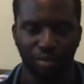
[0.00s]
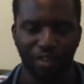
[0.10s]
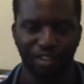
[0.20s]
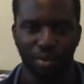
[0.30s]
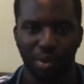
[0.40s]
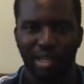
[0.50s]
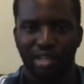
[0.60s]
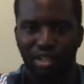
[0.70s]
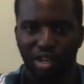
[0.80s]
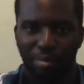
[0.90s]
whether you're
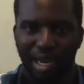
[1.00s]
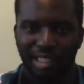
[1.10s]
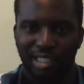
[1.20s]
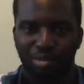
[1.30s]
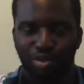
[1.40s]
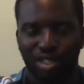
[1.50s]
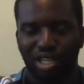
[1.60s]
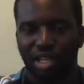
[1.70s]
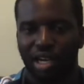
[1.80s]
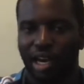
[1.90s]
working on your biceps, which
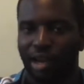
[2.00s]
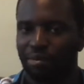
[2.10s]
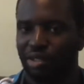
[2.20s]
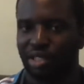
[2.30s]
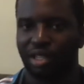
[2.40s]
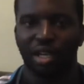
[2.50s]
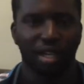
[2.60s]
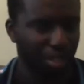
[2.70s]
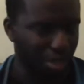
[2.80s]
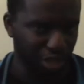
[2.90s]
are your arms,
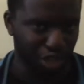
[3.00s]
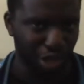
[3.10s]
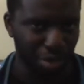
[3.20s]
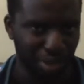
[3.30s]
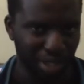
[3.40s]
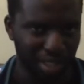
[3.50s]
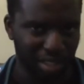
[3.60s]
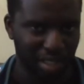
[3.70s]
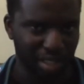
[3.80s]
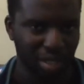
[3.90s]
your
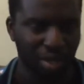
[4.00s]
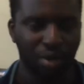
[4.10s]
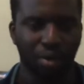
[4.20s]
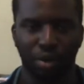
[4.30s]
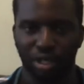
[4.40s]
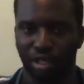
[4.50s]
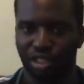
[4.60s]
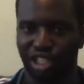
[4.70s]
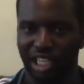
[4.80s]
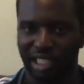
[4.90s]
shoulders, or your
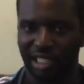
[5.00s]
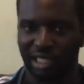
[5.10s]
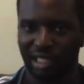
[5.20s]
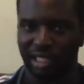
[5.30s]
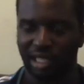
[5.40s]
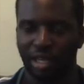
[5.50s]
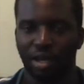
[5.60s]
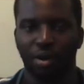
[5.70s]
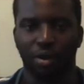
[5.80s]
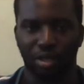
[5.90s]
chest,
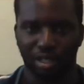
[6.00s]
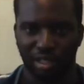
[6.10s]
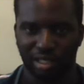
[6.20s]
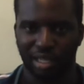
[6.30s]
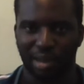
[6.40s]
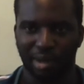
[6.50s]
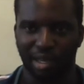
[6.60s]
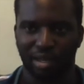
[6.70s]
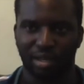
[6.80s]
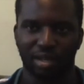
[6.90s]
or your
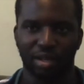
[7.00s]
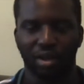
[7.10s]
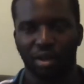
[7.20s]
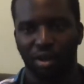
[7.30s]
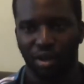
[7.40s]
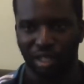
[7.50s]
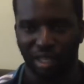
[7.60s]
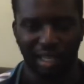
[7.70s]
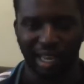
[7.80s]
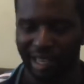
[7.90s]
stomach, or
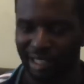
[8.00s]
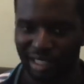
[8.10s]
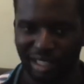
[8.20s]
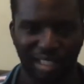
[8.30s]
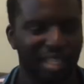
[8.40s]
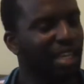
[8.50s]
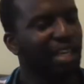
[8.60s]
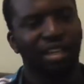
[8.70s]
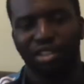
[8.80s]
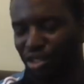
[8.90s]
your legs.
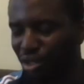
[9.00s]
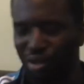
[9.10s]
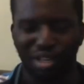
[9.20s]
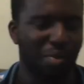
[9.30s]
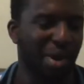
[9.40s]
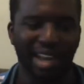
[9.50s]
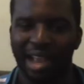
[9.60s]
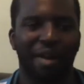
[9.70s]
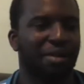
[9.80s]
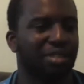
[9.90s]
Do the
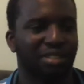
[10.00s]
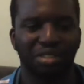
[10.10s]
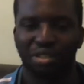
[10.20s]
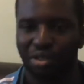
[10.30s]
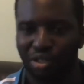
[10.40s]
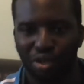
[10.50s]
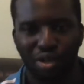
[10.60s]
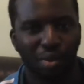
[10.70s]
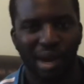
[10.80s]
workout. Do do the